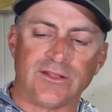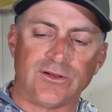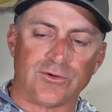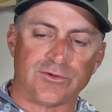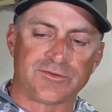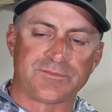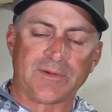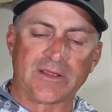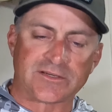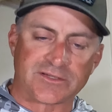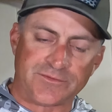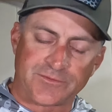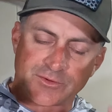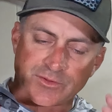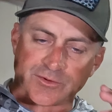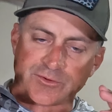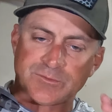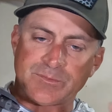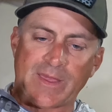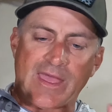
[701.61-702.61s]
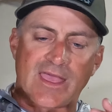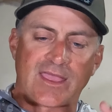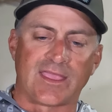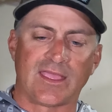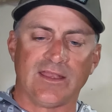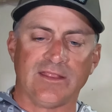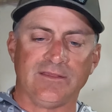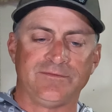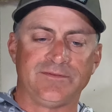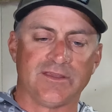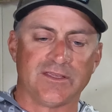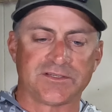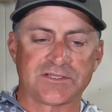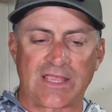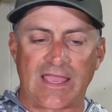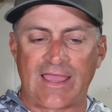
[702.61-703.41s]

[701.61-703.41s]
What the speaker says: you know, especially for those back eddy fish.